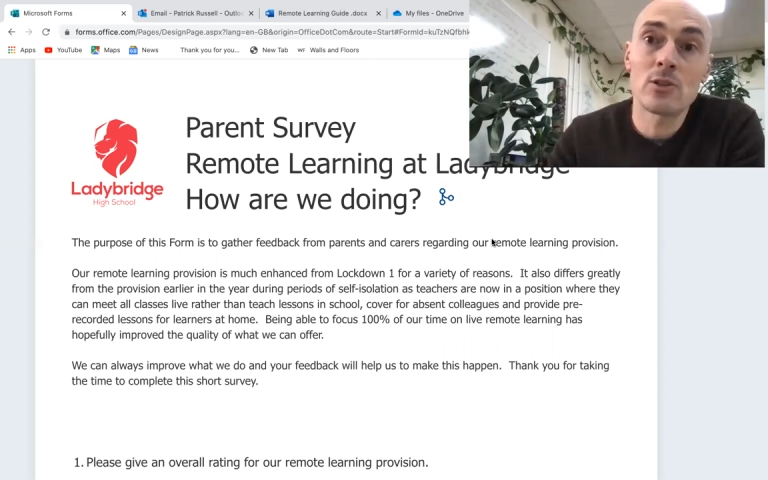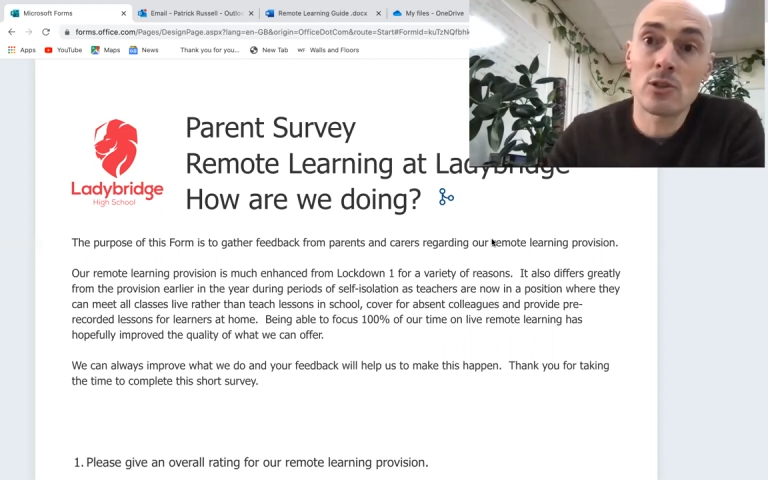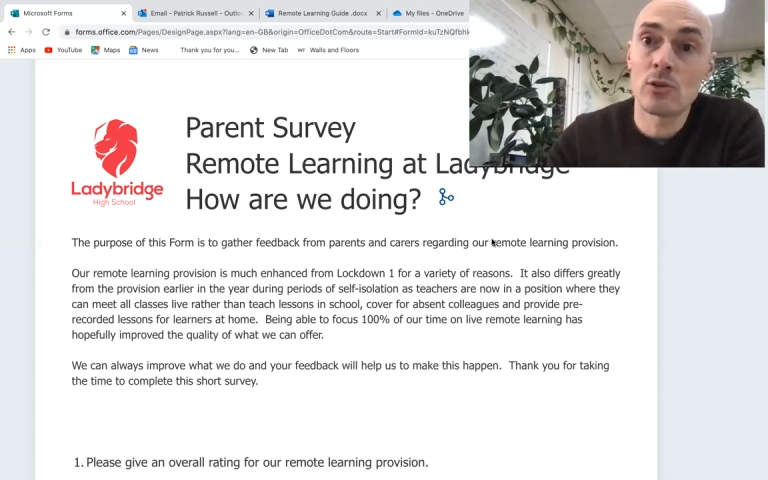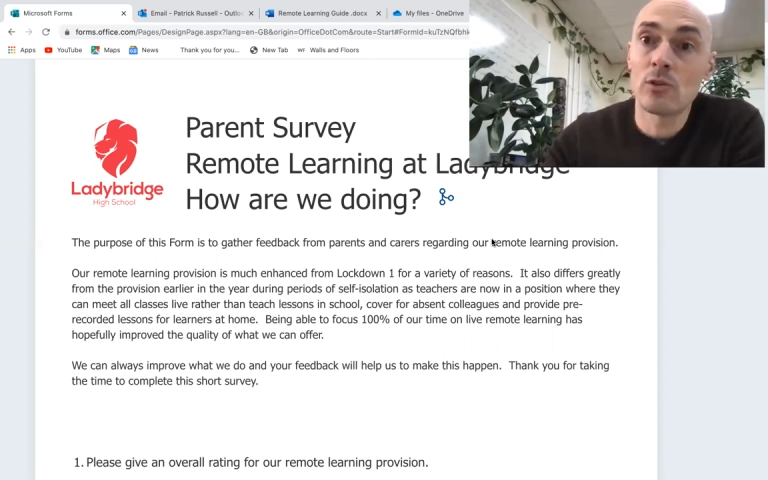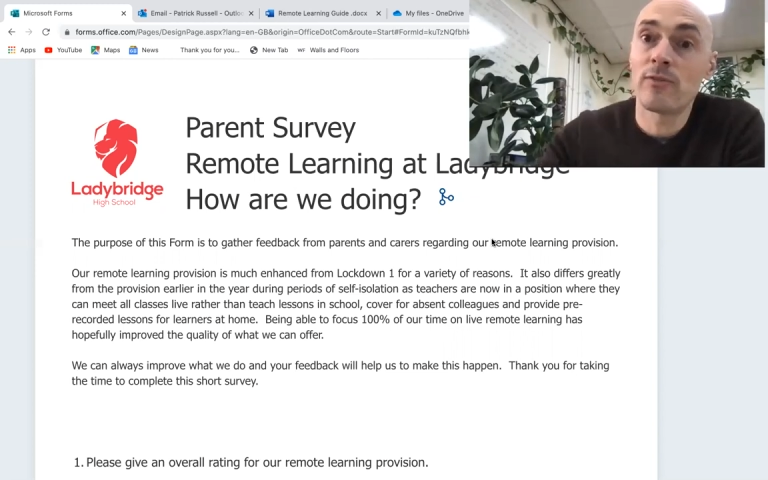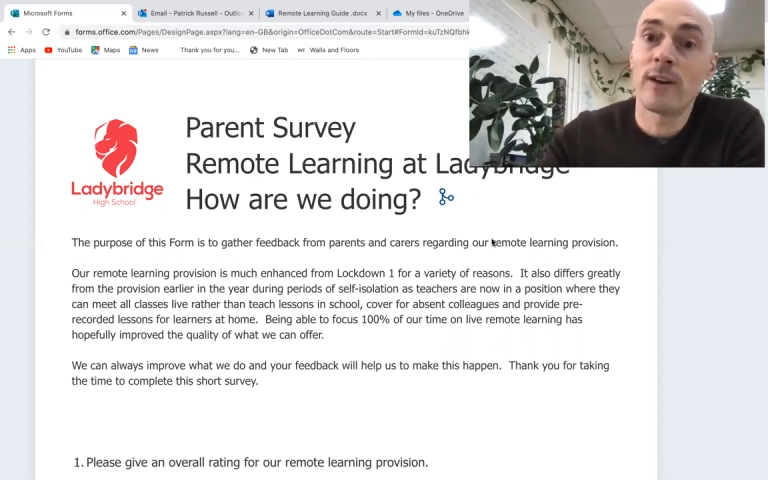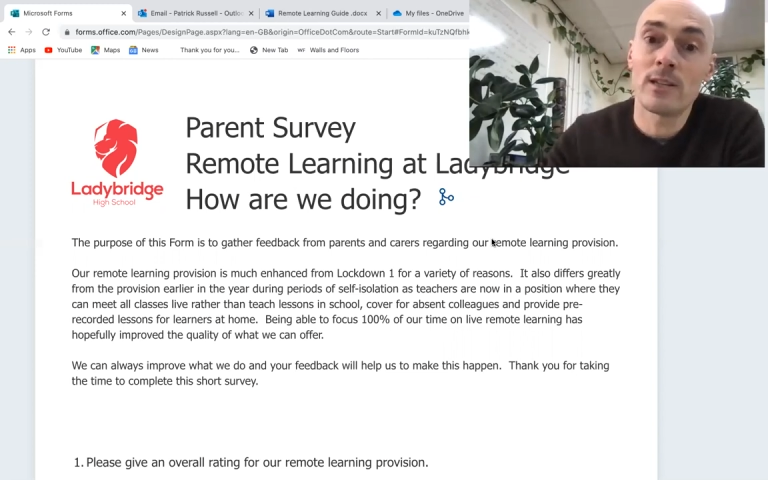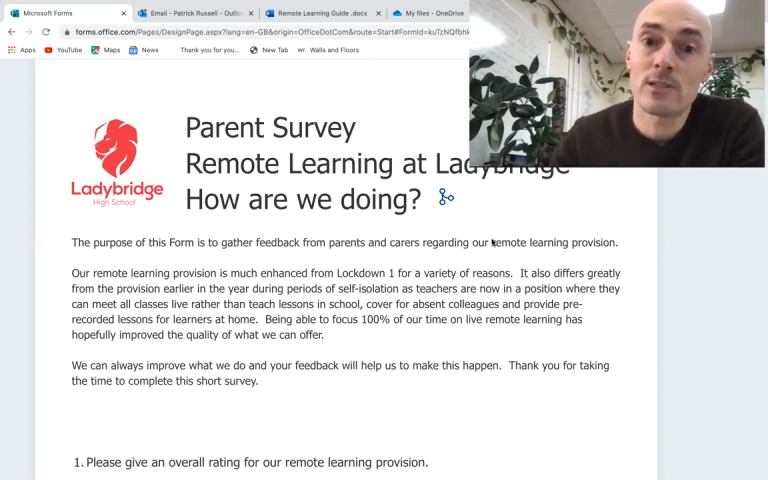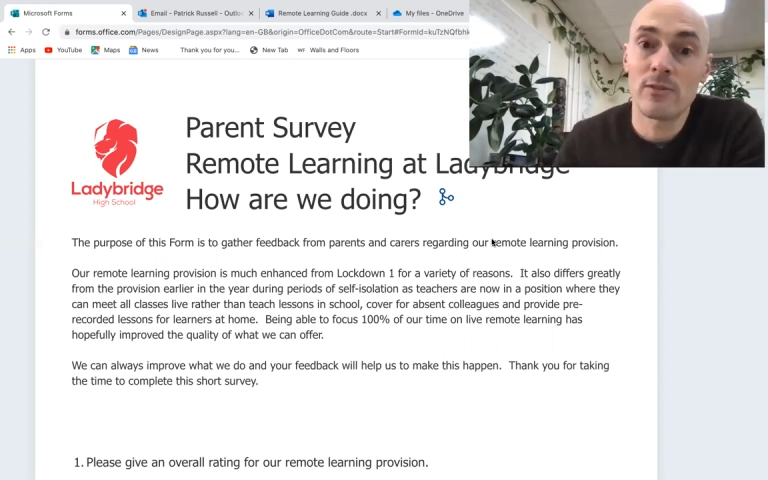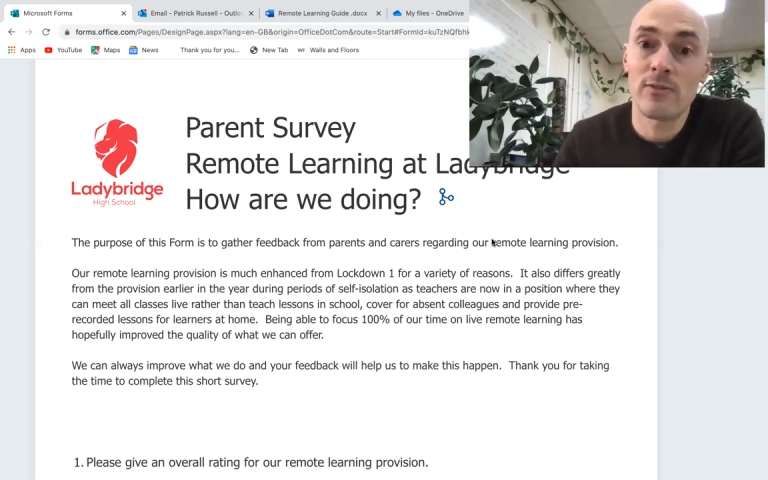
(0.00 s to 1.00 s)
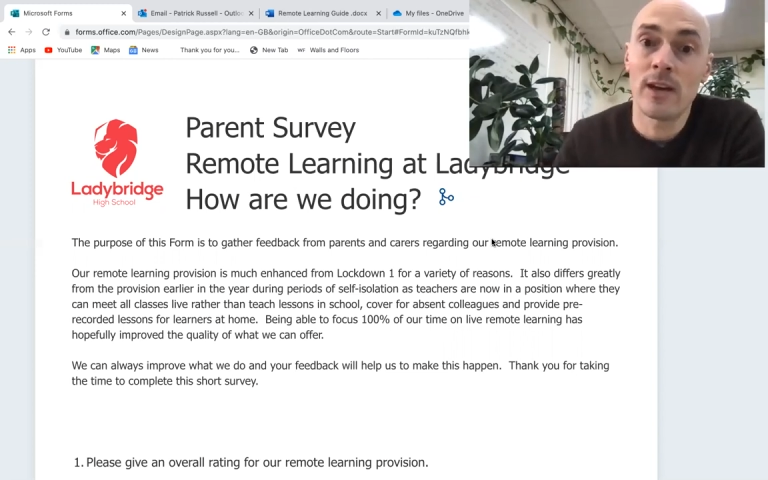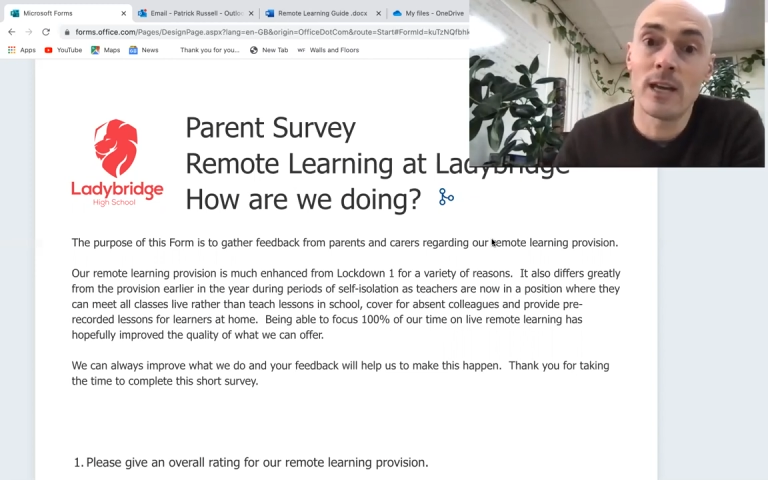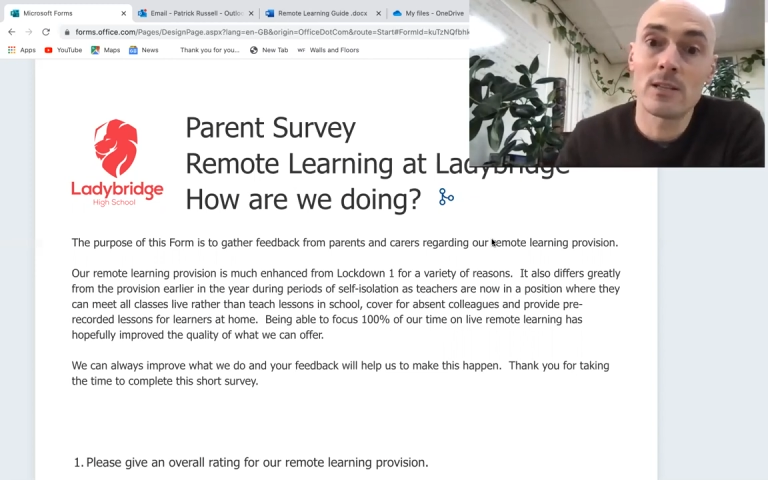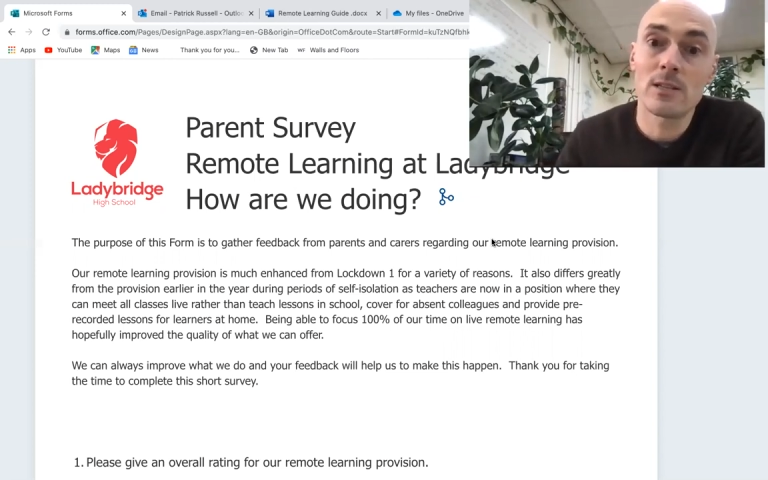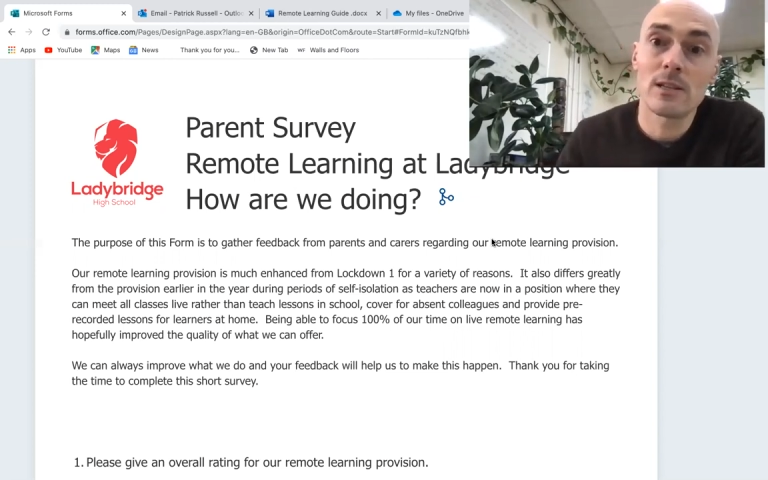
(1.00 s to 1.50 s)
school
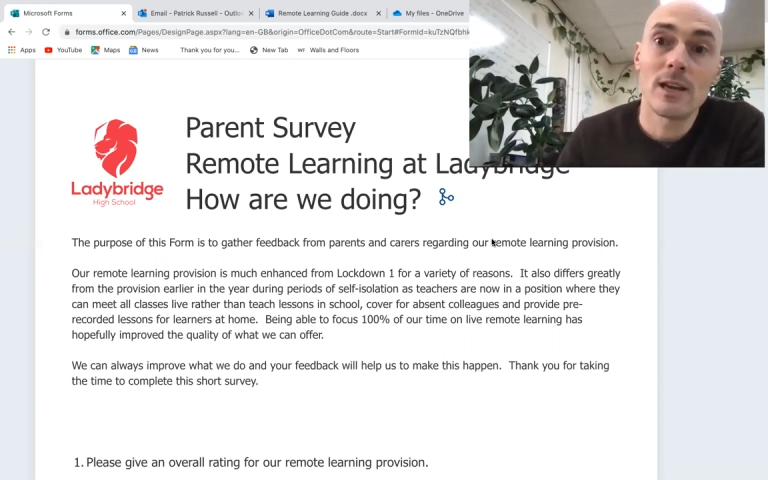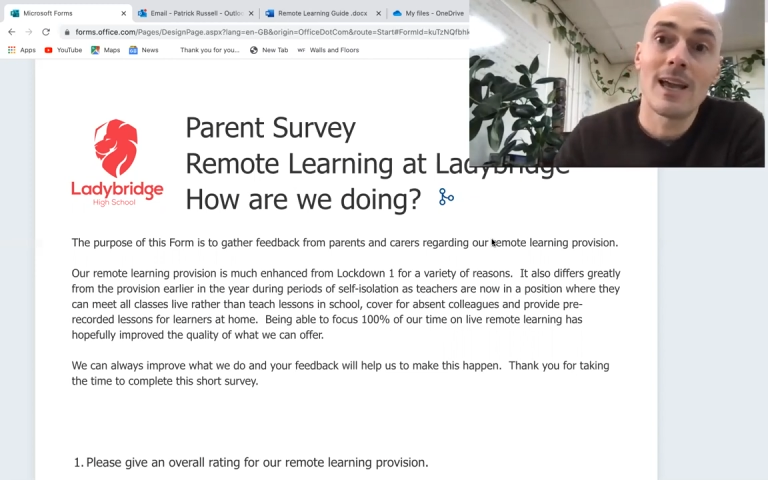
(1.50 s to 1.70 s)
face-to-face